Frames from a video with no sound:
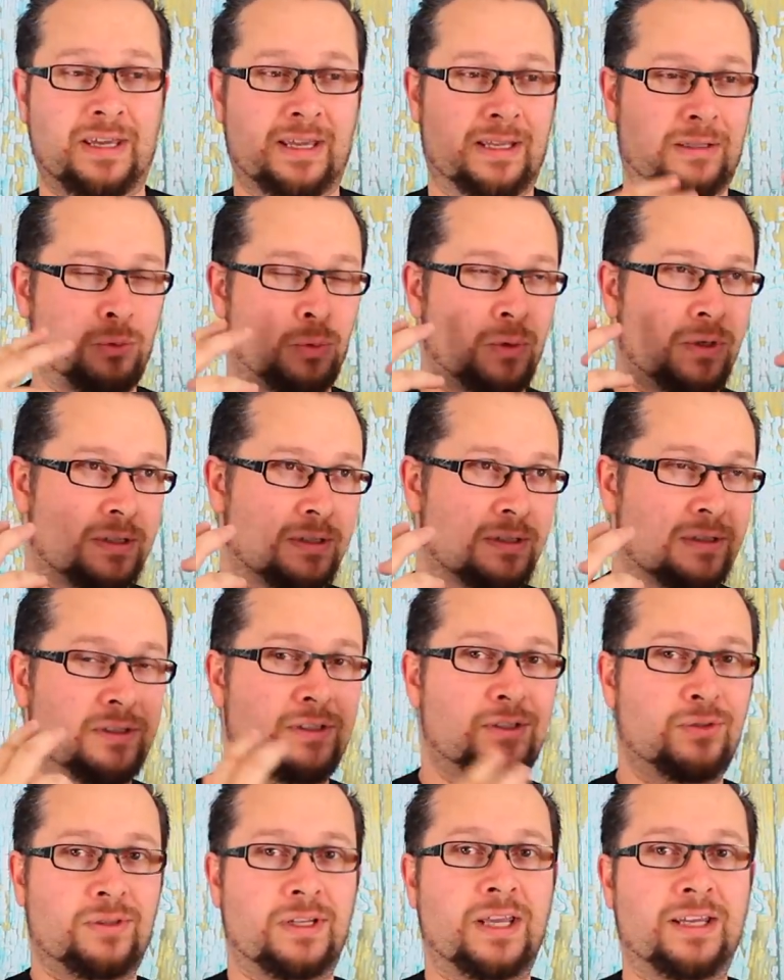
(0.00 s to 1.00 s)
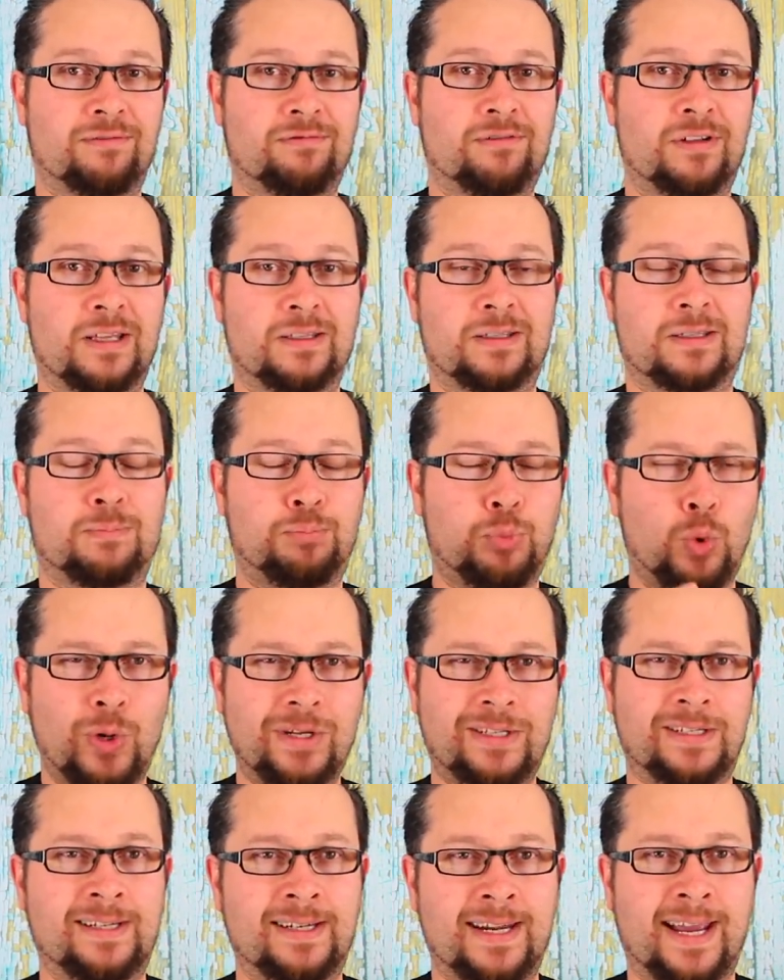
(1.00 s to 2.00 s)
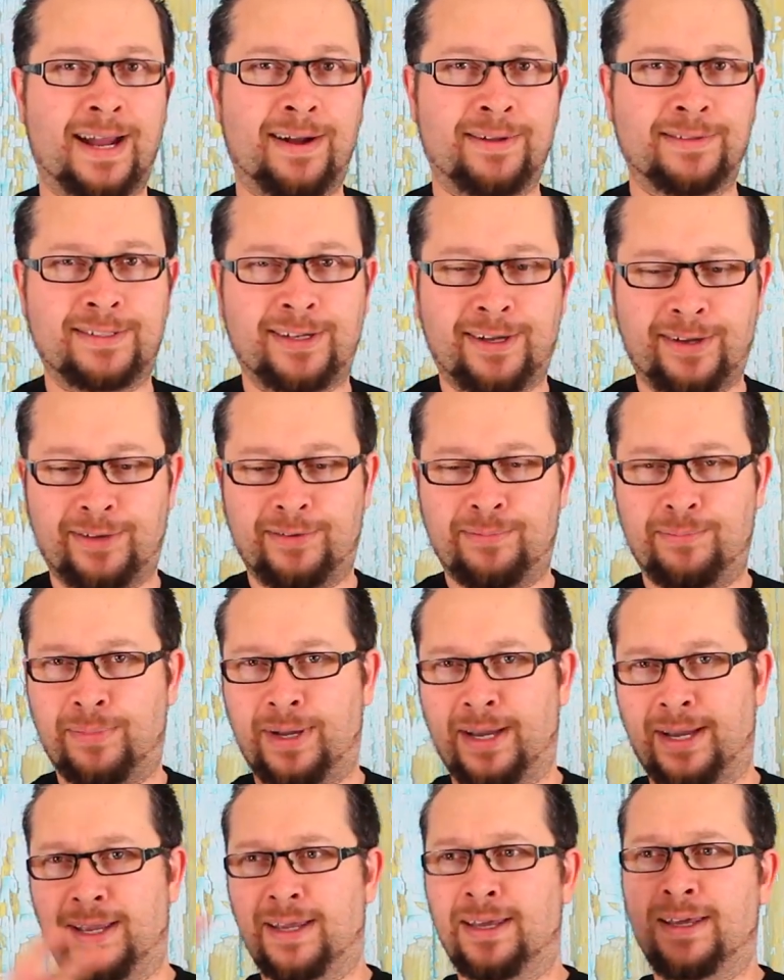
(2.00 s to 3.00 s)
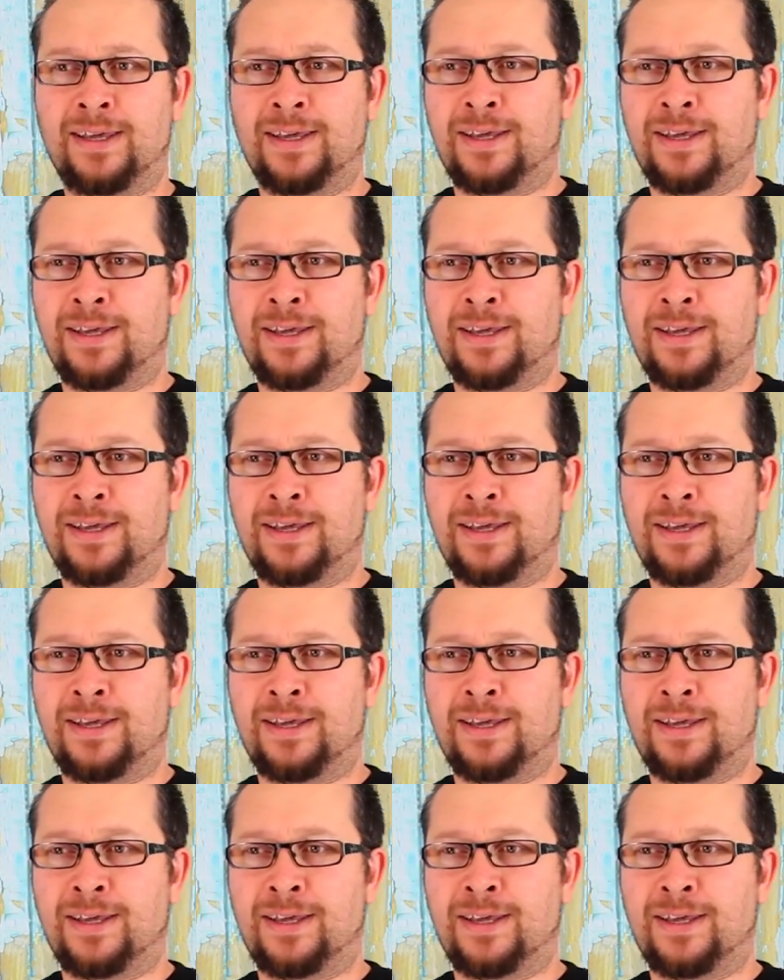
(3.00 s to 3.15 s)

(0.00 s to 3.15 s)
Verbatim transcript: It wasn't until Netflix pointed it out on my